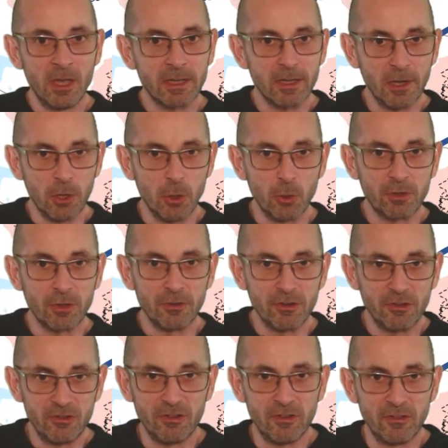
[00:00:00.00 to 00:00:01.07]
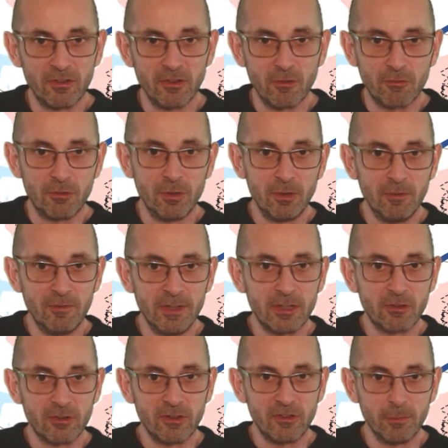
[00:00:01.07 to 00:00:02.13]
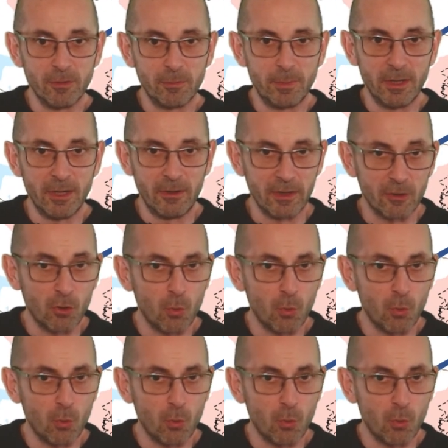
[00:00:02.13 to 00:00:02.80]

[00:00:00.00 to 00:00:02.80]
cold conditions through the Christmas period,